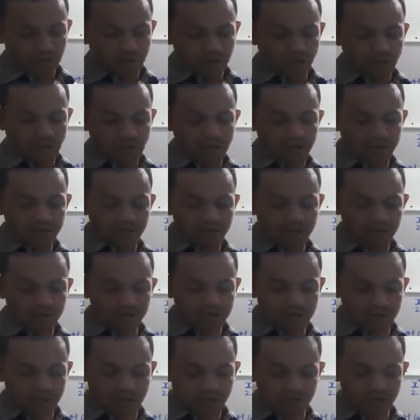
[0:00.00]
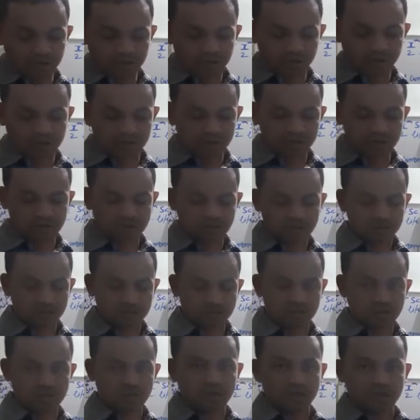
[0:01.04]
and it contains,
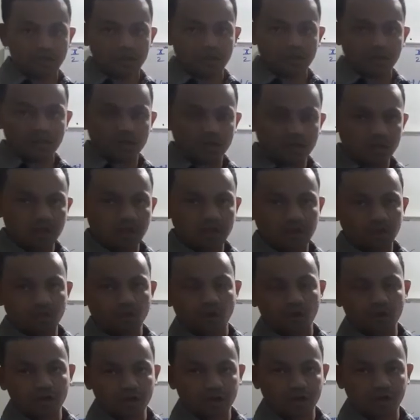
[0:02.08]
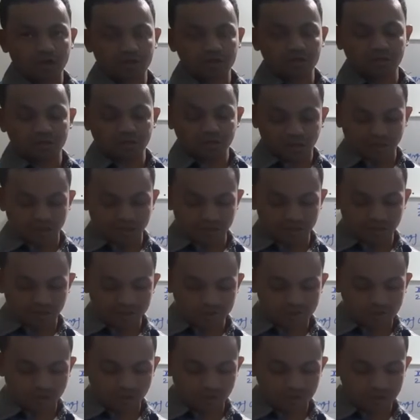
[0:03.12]
see what are the contents
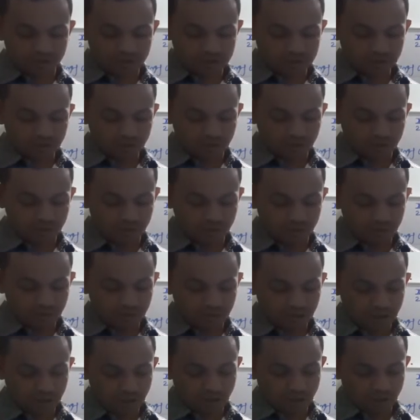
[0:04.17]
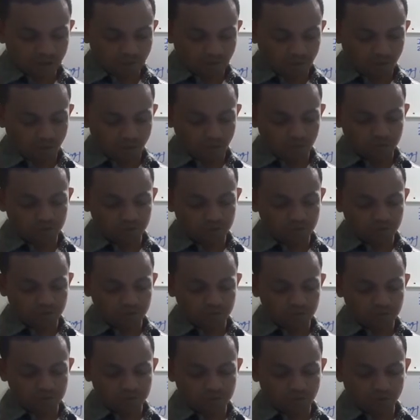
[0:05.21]
of this ATP molecule.
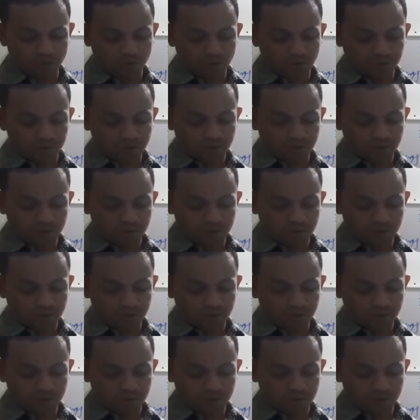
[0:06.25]
So